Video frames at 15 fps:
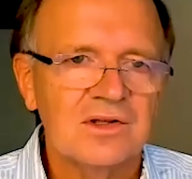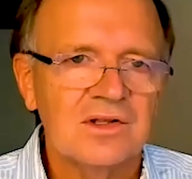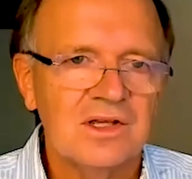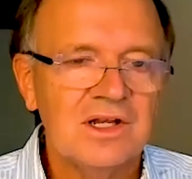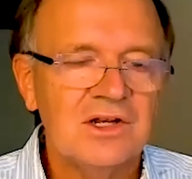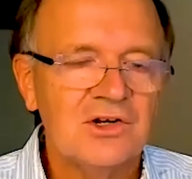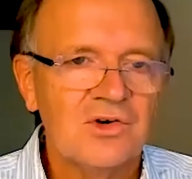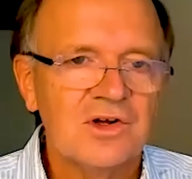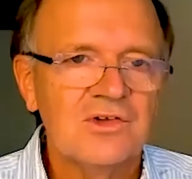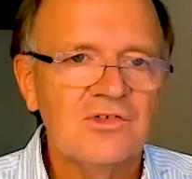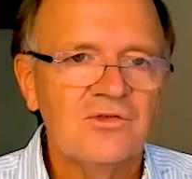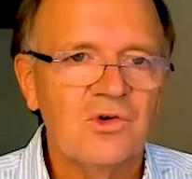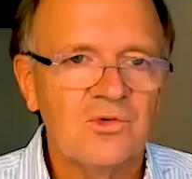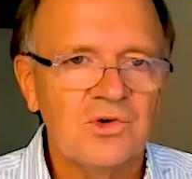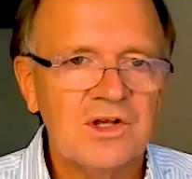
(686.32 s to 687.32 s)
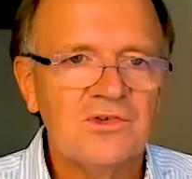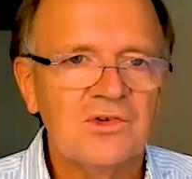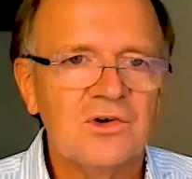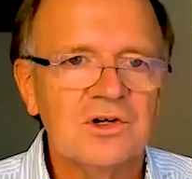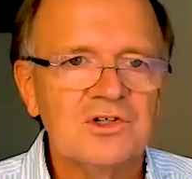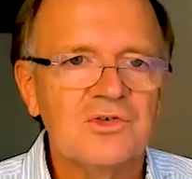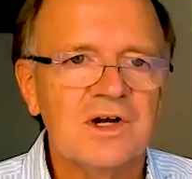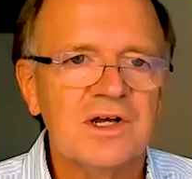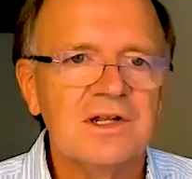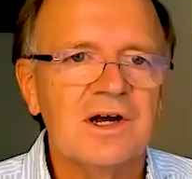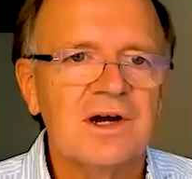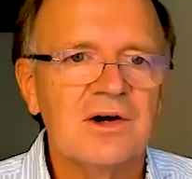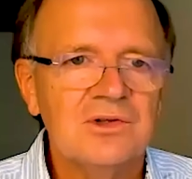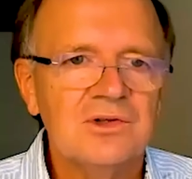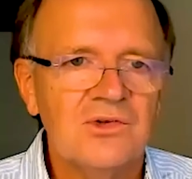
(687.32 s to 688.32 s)
interest for research right
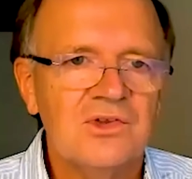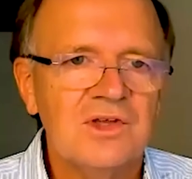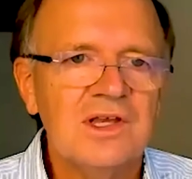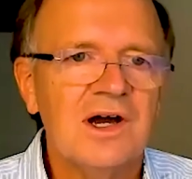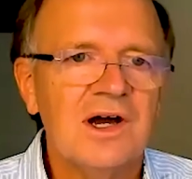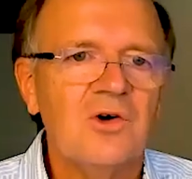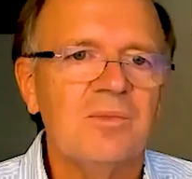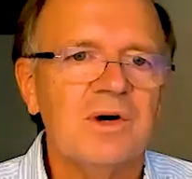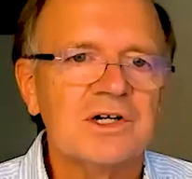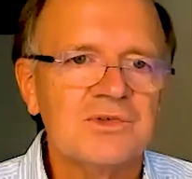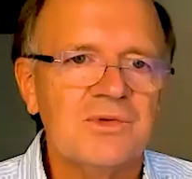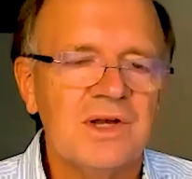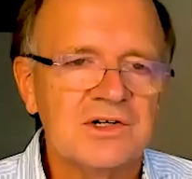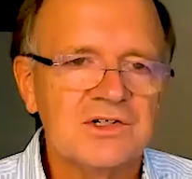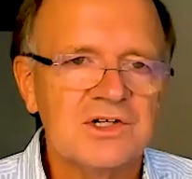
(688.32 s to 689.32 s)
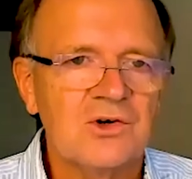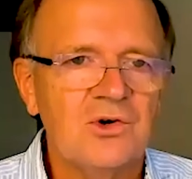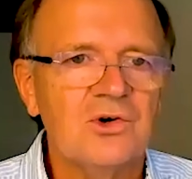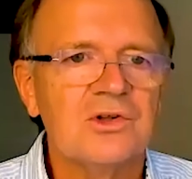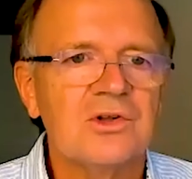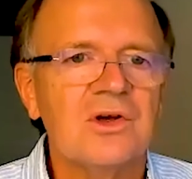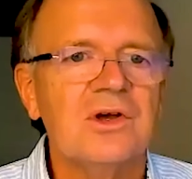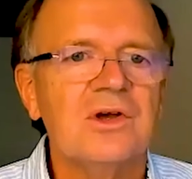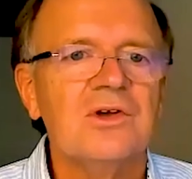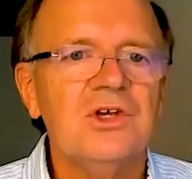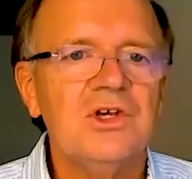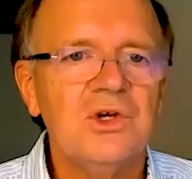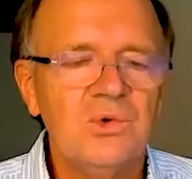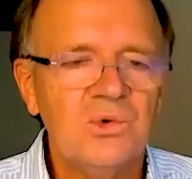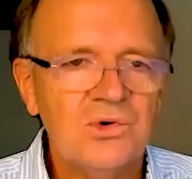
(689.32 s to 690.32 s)
now to see how much we actually could
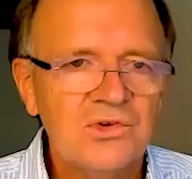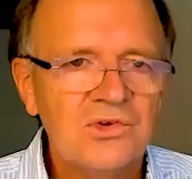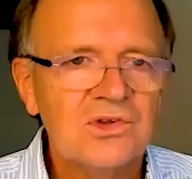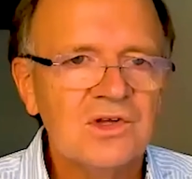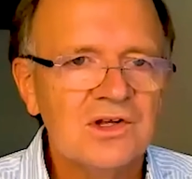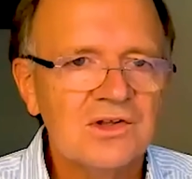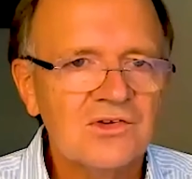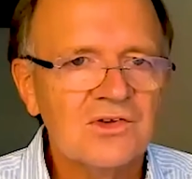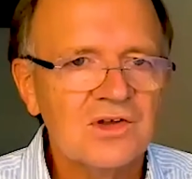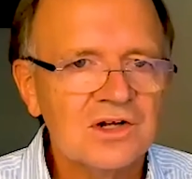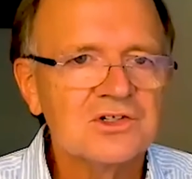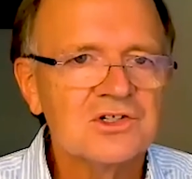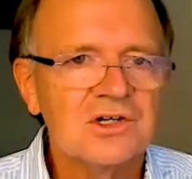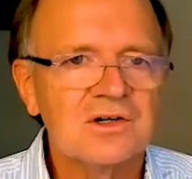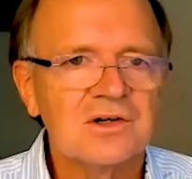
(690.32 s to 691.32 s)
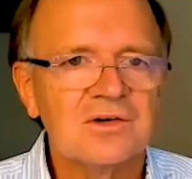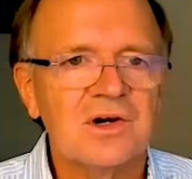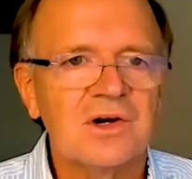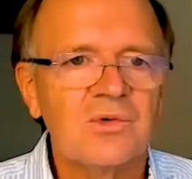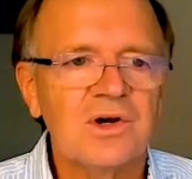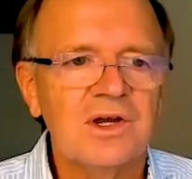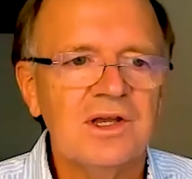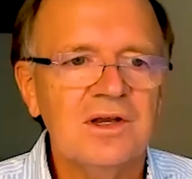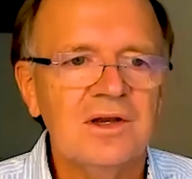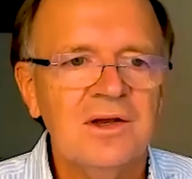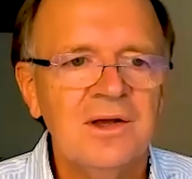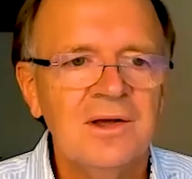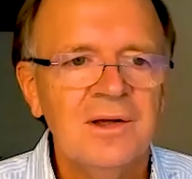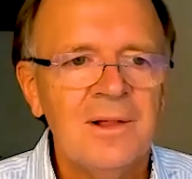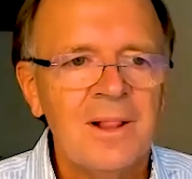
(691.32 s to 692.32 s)
use in such a way.
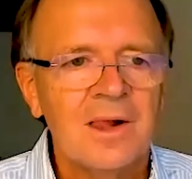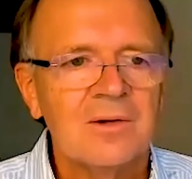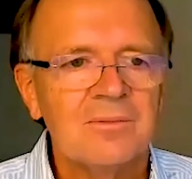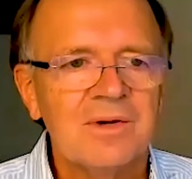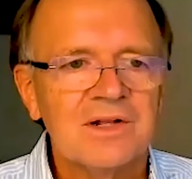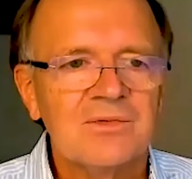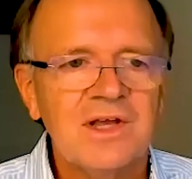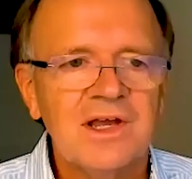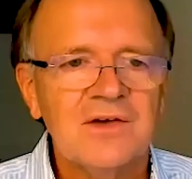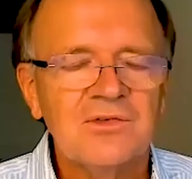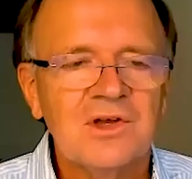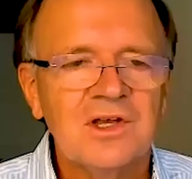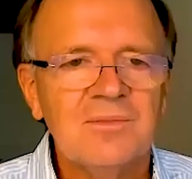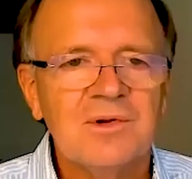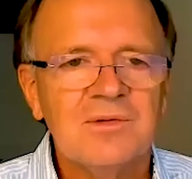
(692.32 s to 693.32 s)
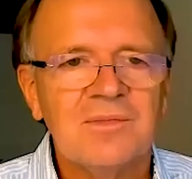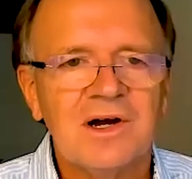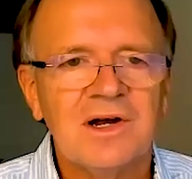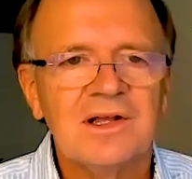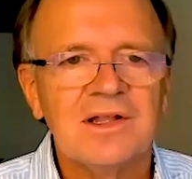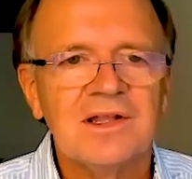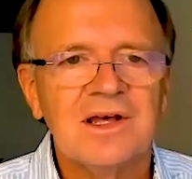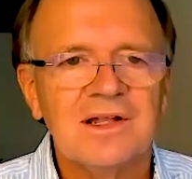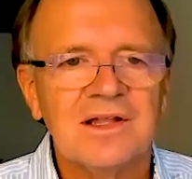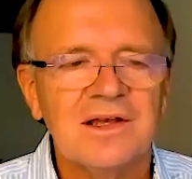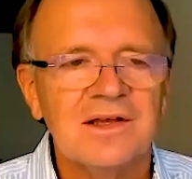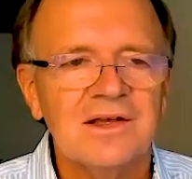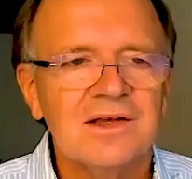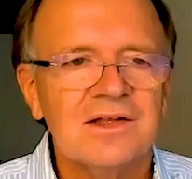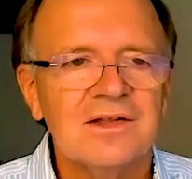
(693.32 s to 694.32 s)
But we have to keep in mind that
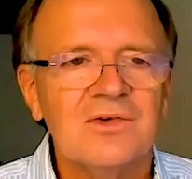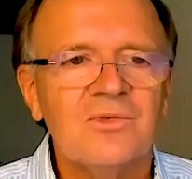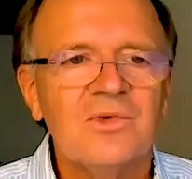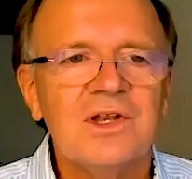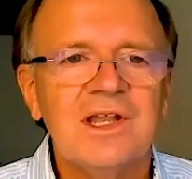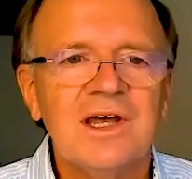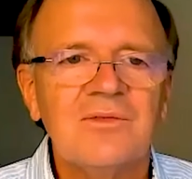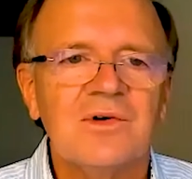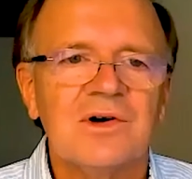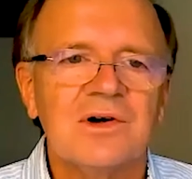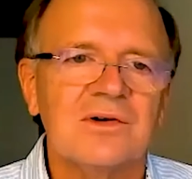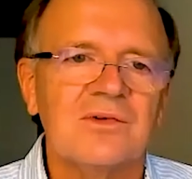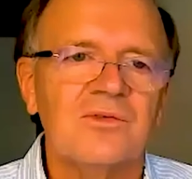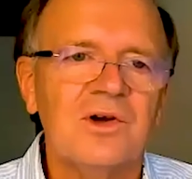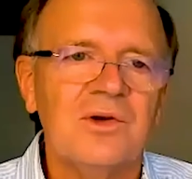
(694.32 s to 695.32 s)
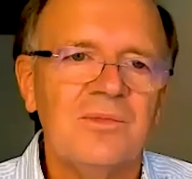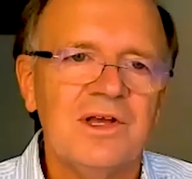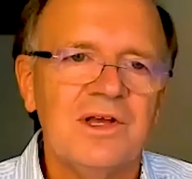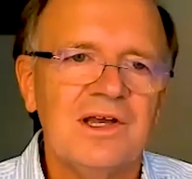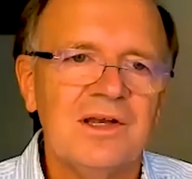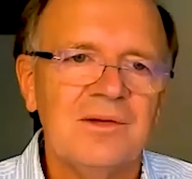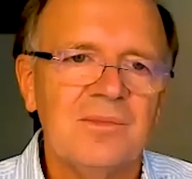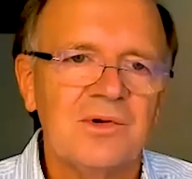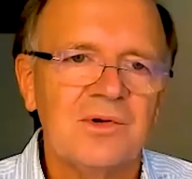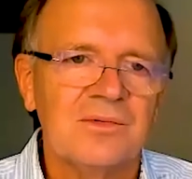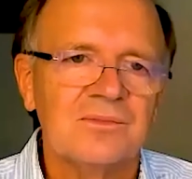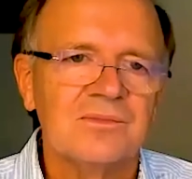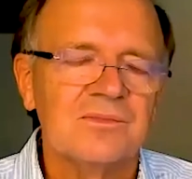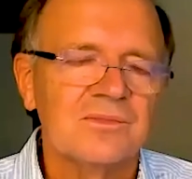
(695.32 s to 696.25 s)
we never will be able,